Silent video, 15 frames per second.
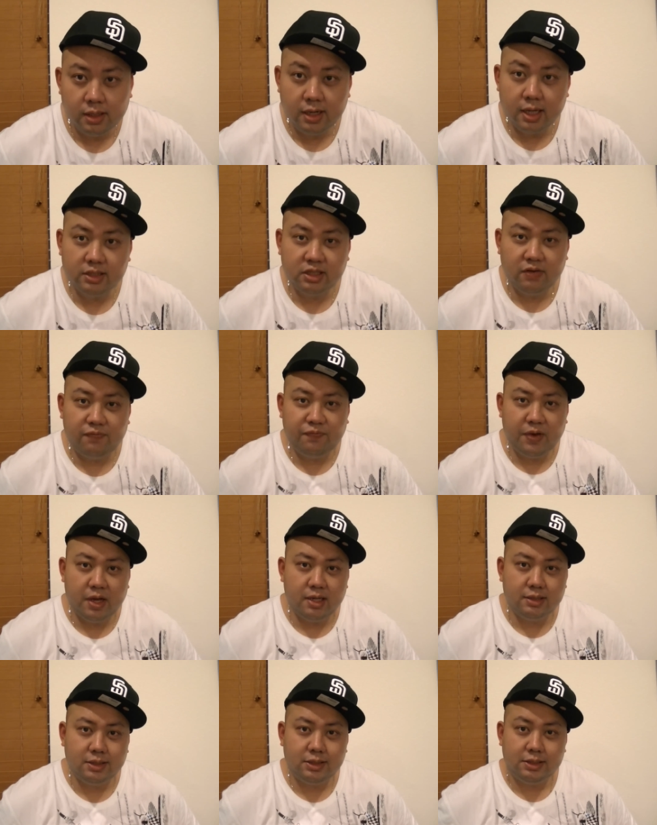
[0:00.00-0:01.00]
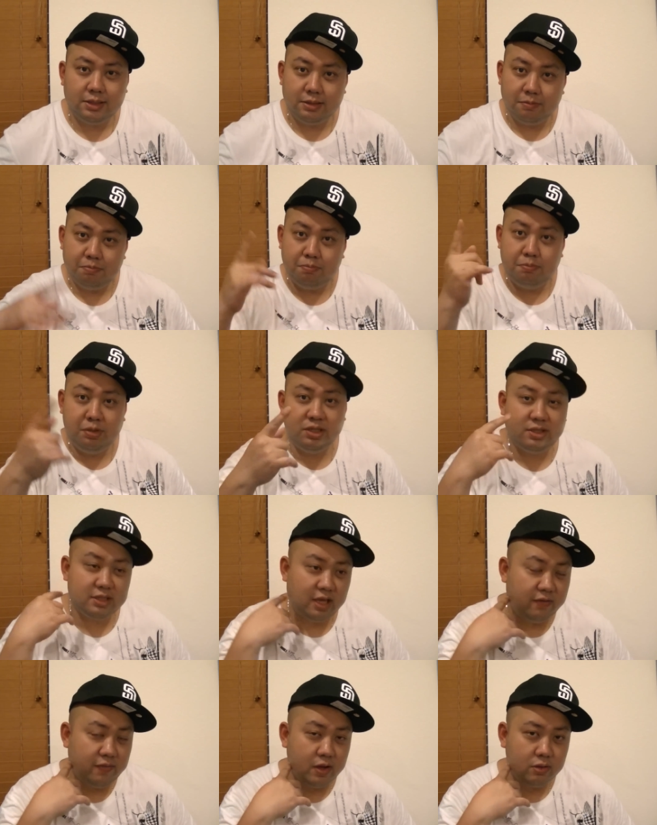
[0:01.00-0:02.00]
that's it, fellas. Be
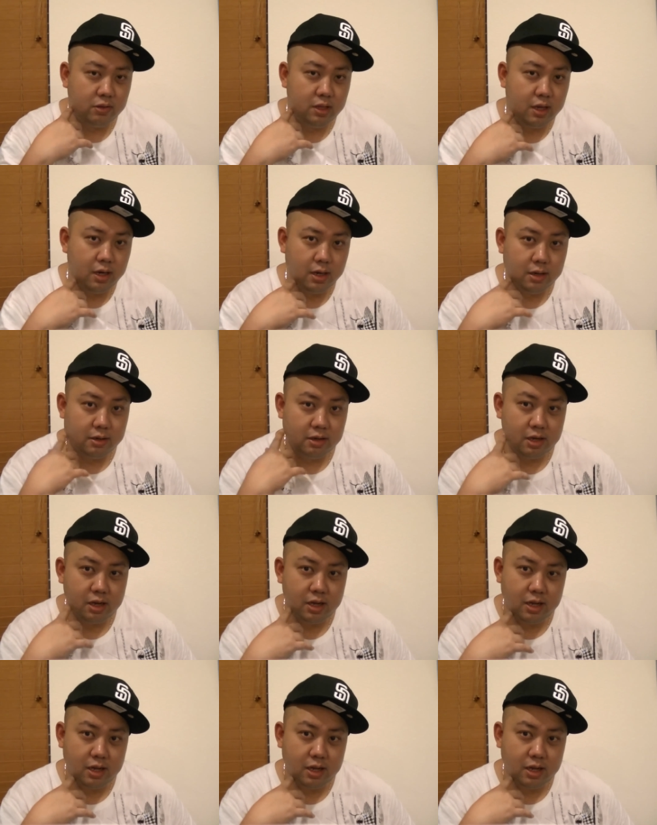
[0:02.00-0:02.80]
safe out there.